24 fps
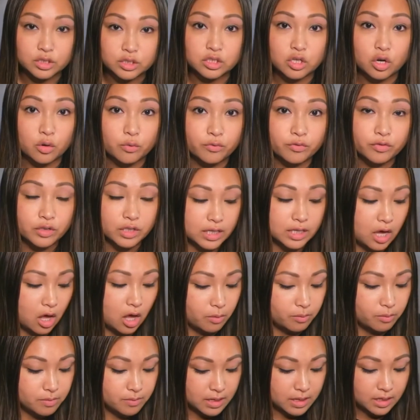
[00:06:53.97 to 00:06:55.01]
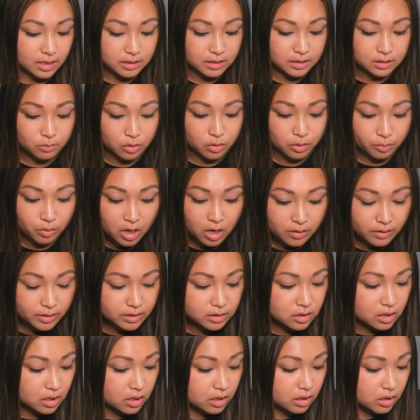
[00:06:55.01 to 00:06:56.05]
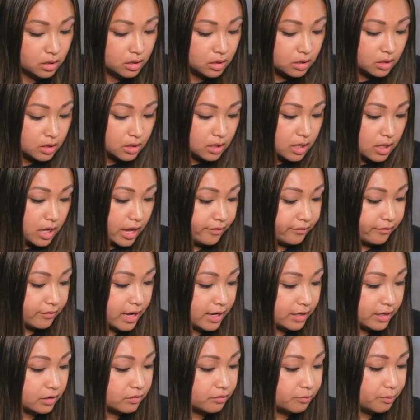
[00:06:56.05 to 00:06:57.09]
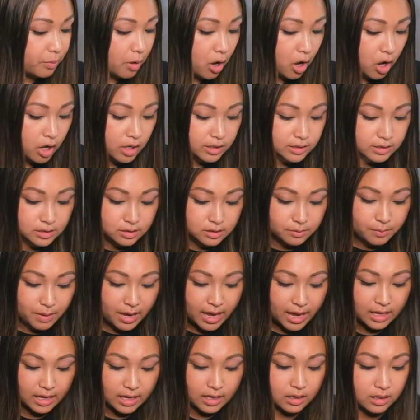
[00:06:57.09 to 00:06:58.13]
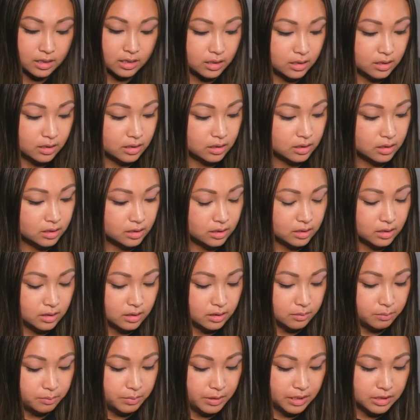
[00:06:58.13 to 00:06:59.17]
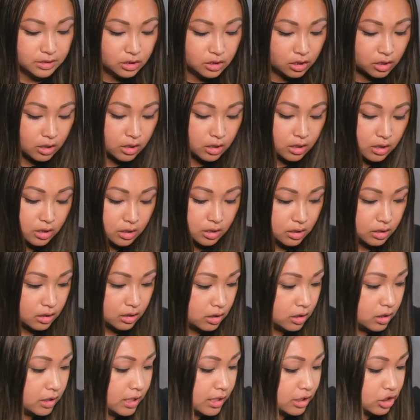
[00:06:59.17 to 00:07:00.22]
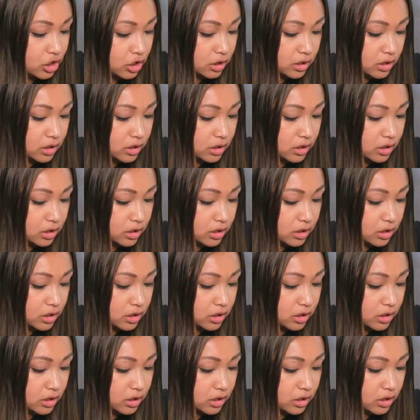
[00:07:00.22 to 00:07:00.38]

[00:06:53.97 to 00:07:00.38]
hopefully I'll be making some more progress on. I've kind of paused my Pixar collections a